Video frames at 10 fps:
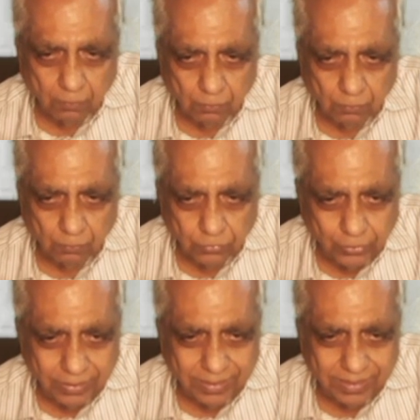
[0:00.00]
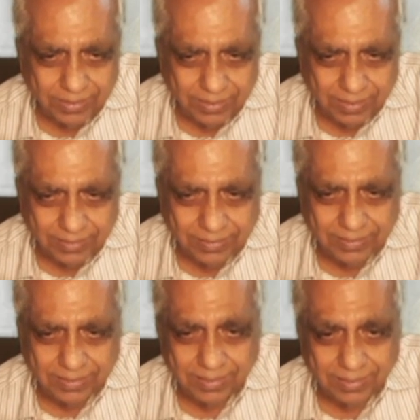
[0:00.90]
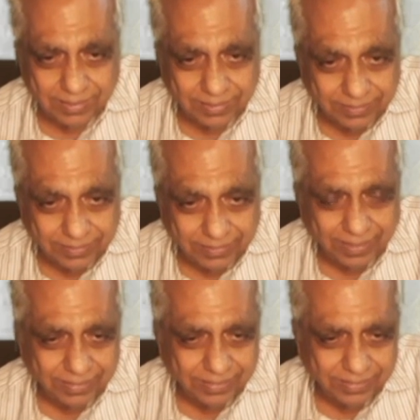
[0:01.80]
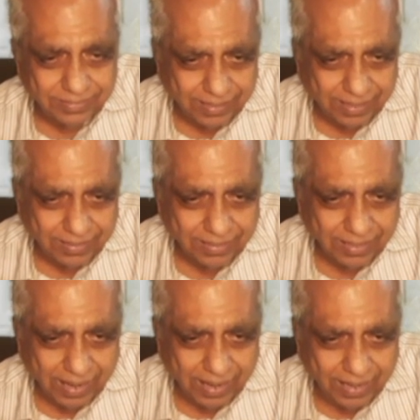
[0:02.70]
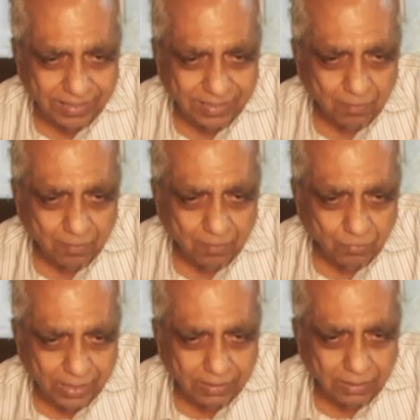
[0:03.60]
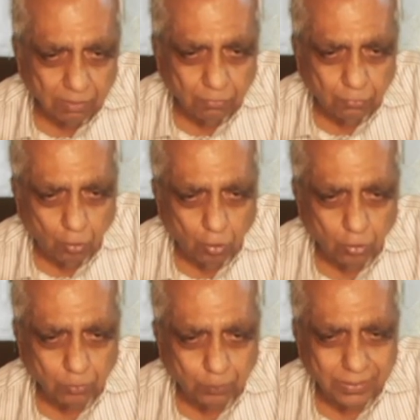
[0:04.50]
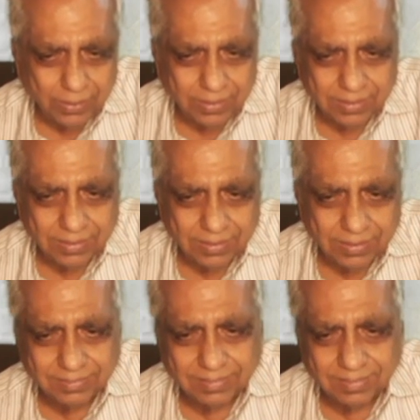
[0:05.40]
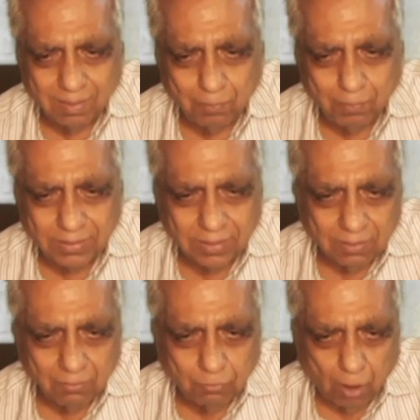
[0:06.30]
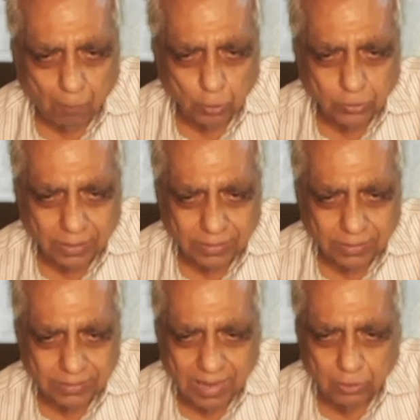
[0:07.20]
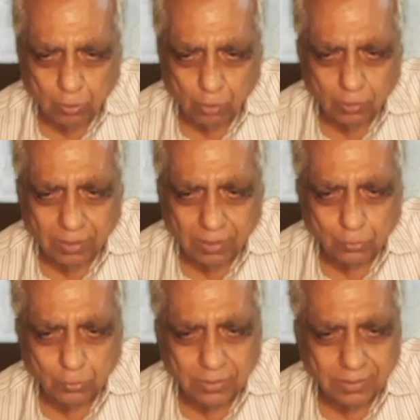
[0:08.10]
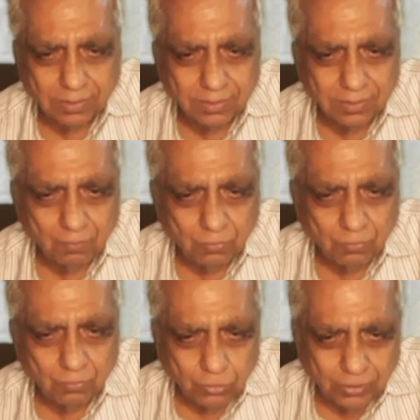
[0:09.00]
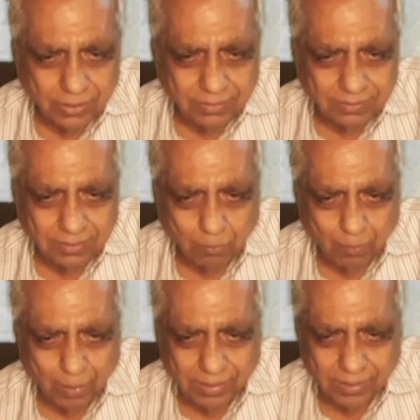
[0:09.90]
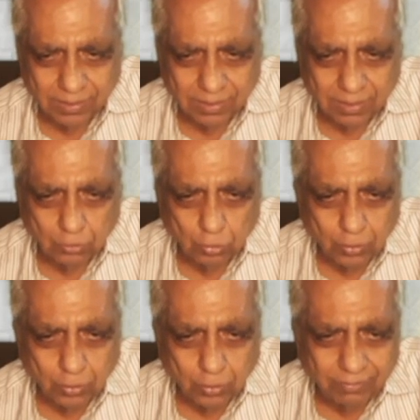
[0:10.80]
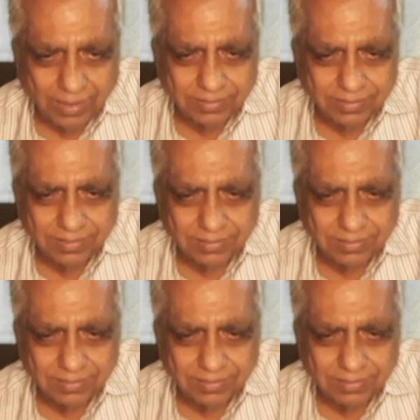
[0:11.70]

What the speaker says: 3d10, D is 10, and then 4p6. But up to 30 I require only up to here. So in this manner you can write this